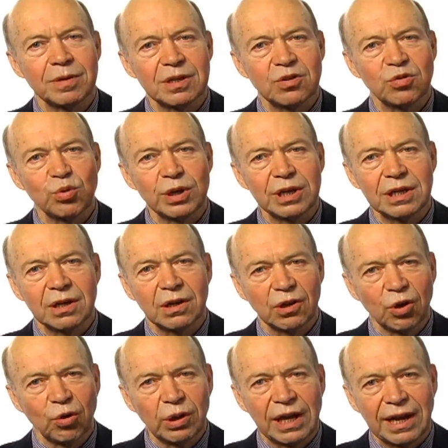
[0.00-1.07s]
between
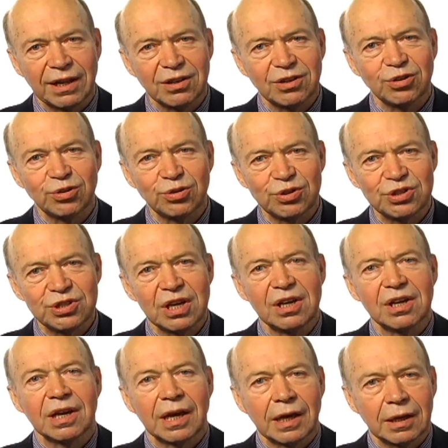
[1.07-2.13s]
low latitudes
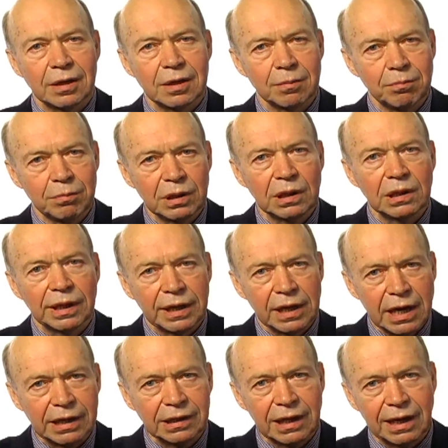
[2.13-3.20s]
and middle and
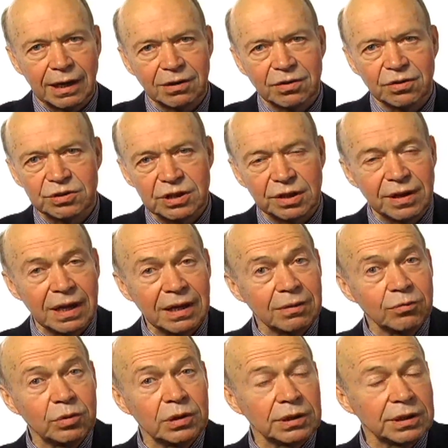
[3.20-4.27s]
high latitudes, and
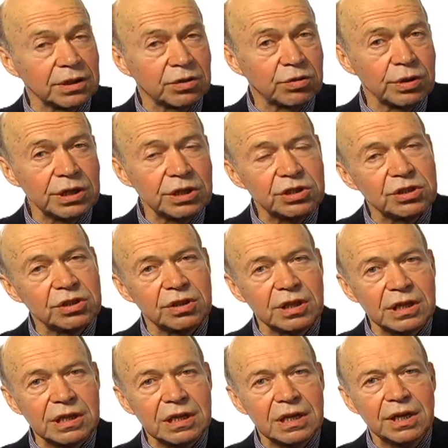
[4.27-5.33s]
that will increase
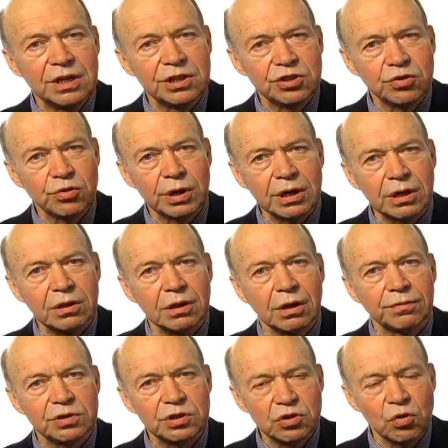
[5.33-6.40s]
the strength
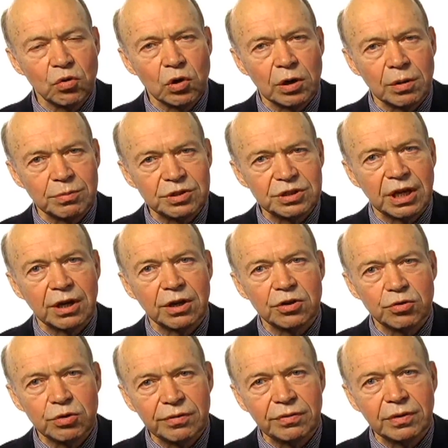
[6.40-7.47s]
of storms that are
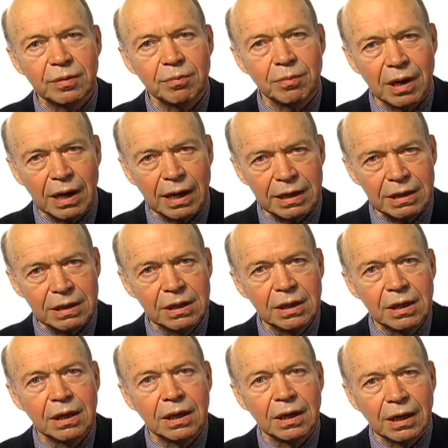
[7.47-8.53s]
driven by
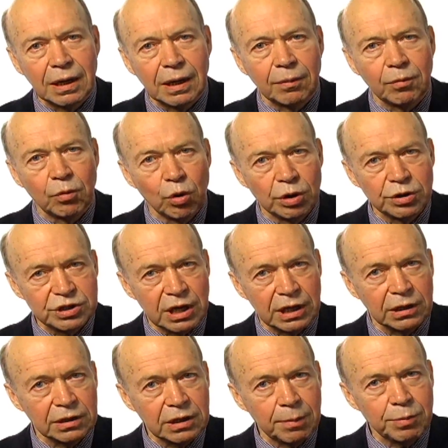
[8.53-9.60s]

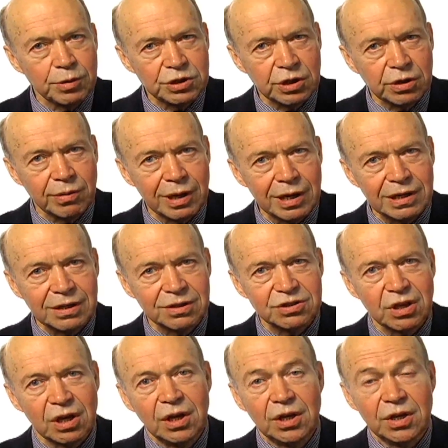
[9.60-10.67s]
horizontal temperature
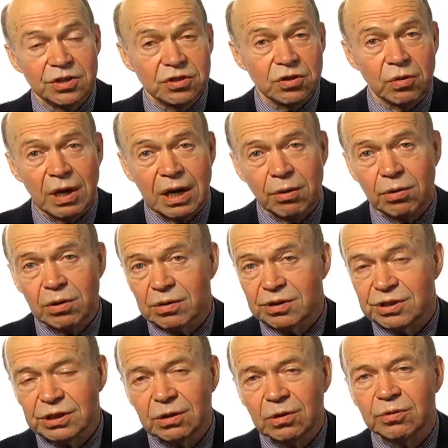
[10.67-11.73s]
gradients. So our
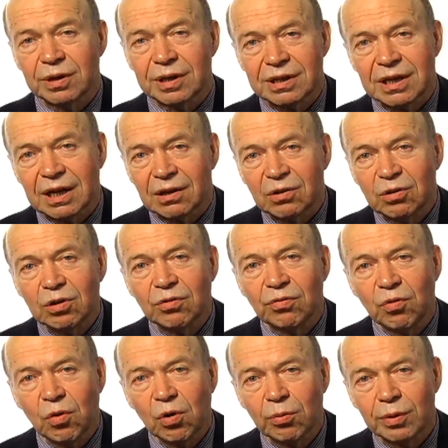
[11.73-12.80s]
children can look
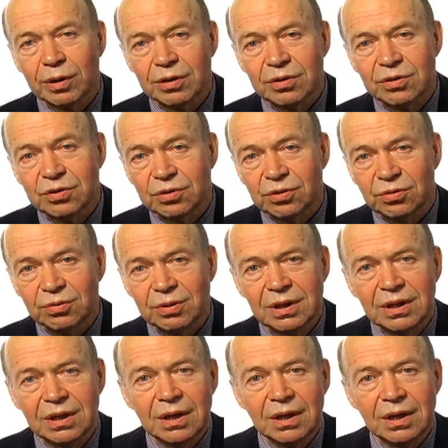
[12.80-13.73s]
forward to